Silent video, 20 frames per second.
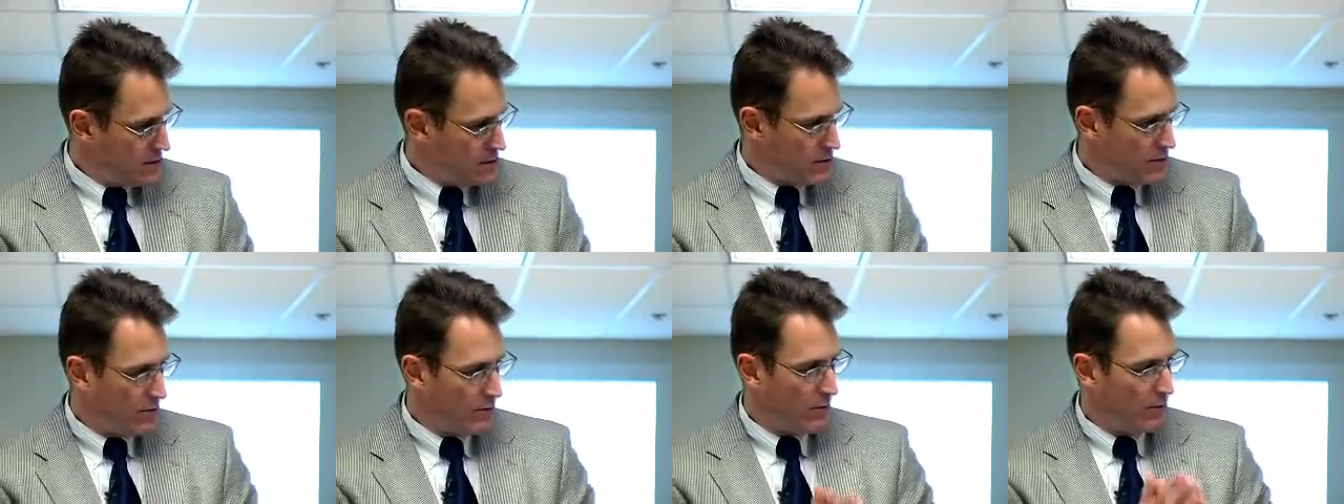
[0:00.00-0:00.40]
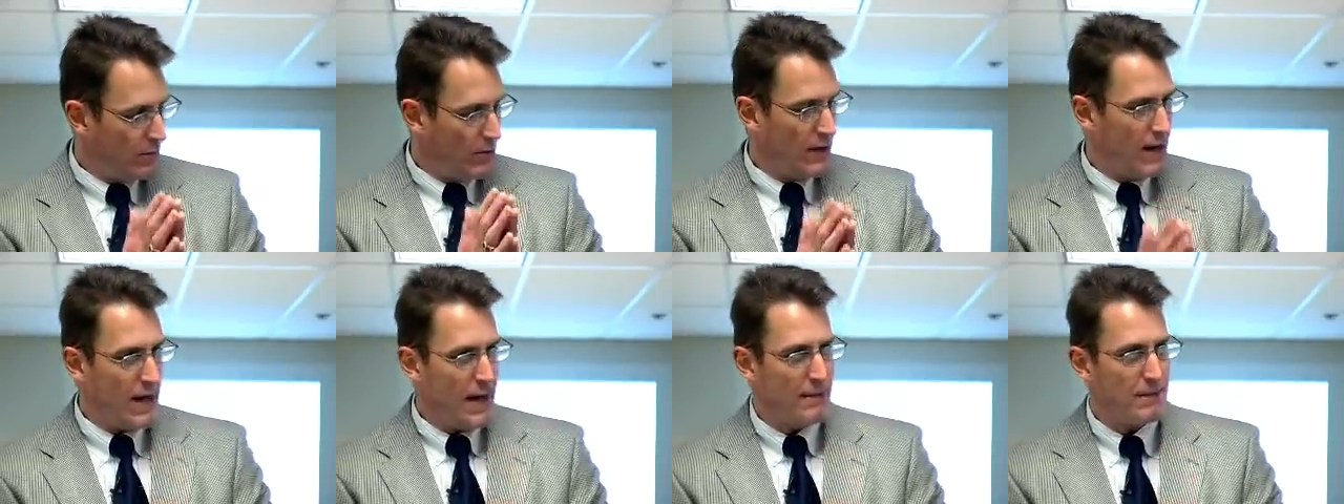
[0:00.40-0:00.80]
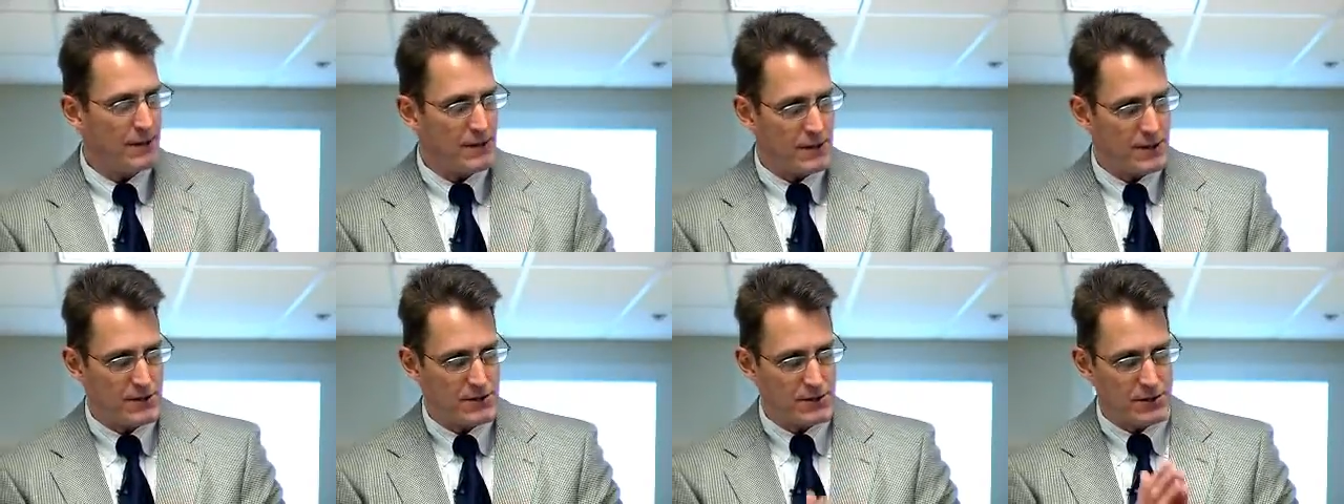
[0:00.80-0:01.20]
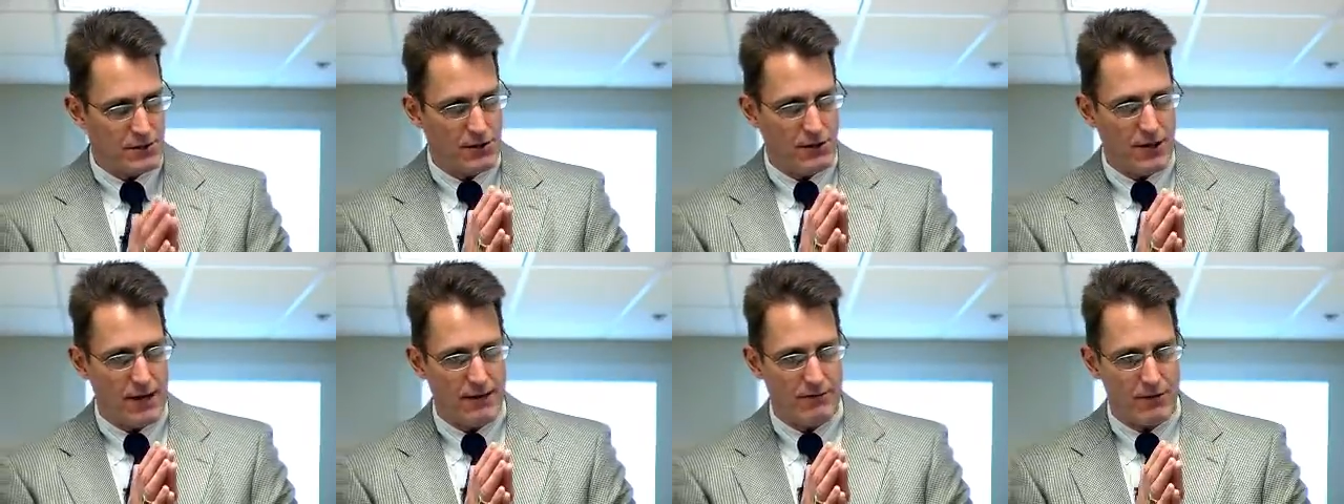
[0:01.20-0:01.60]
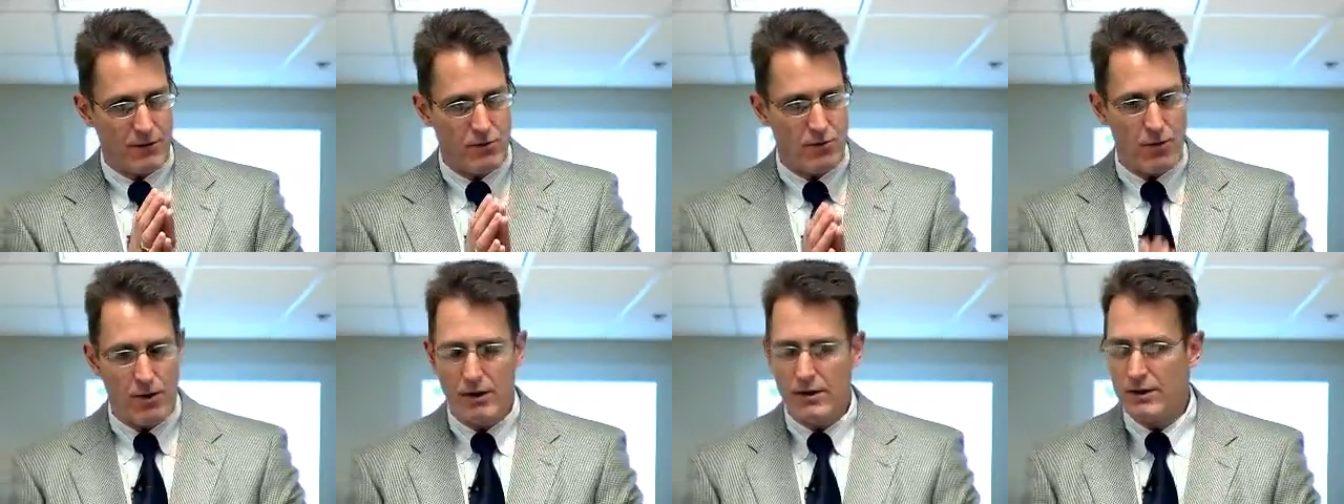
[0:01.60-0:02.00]
So what will happen is that you'll have a
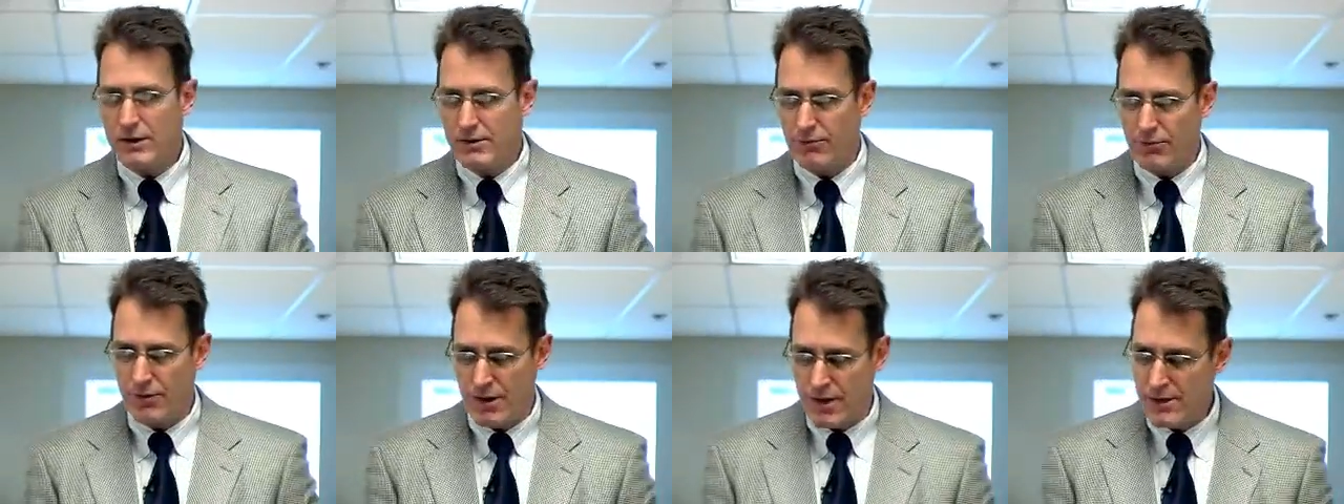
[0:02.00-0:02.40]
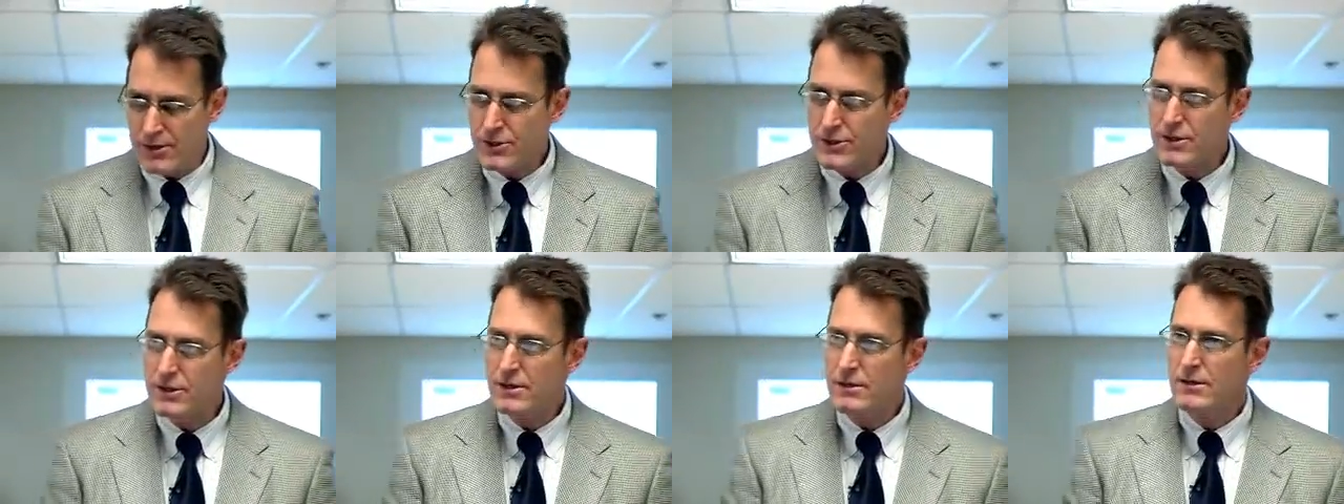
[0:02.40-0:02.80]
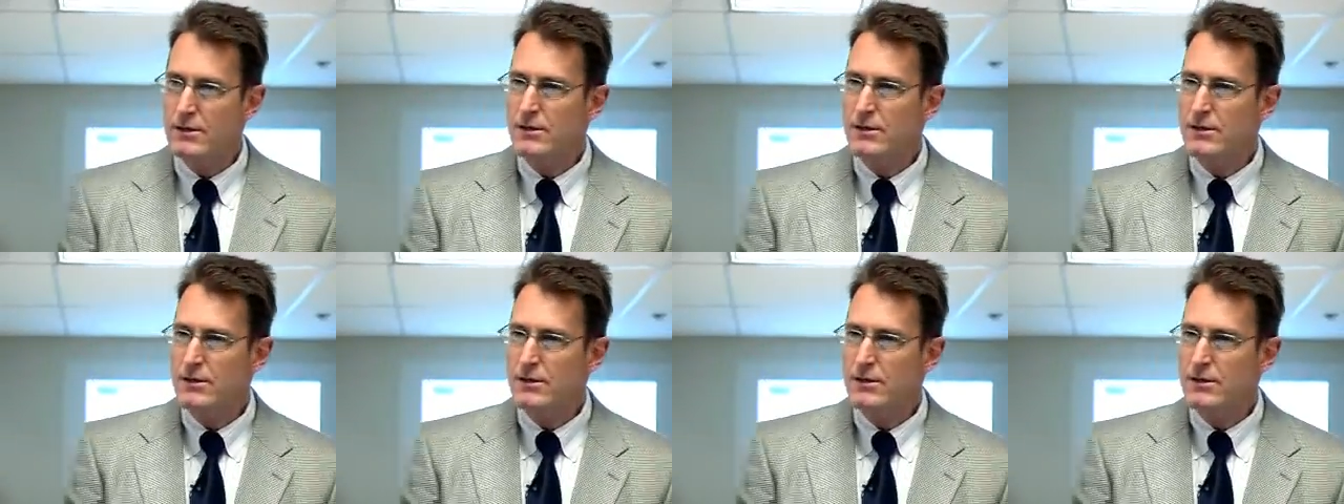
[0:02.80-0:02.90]
quality risk